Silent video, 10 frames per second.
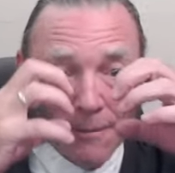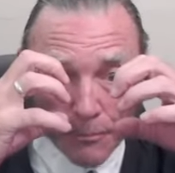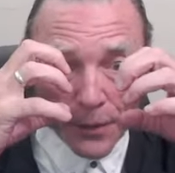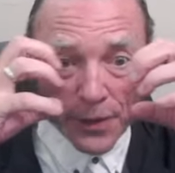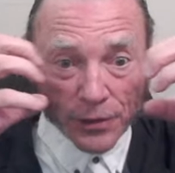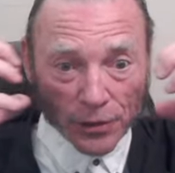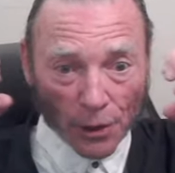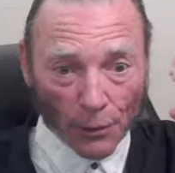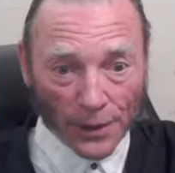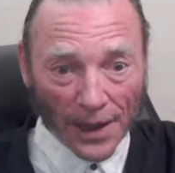But they
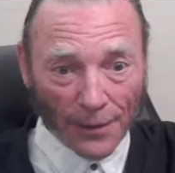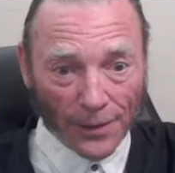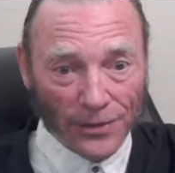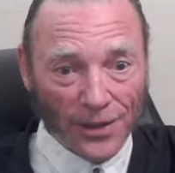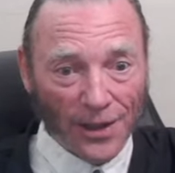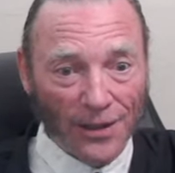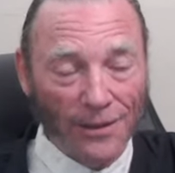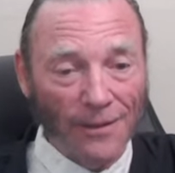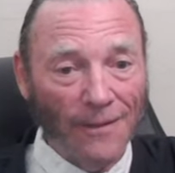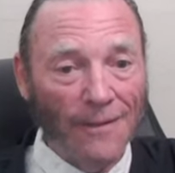slow down as they...
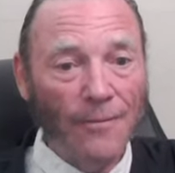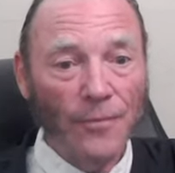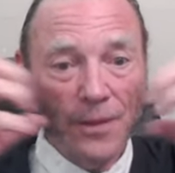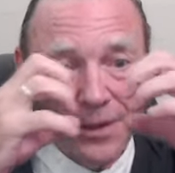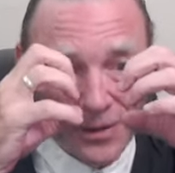He